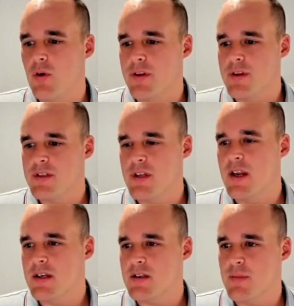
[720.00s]
have a look at the
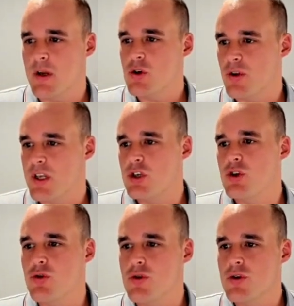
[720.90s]
settings and make sure they're
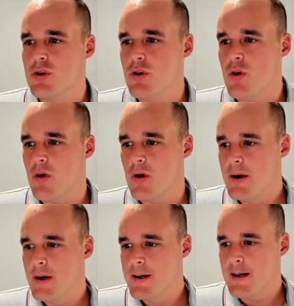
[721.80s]
tuned to your
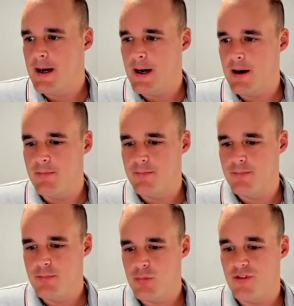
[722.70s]

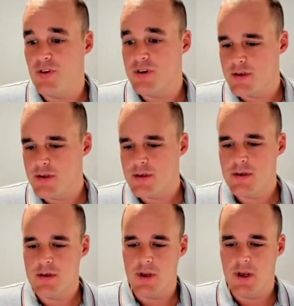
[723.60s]
preferences.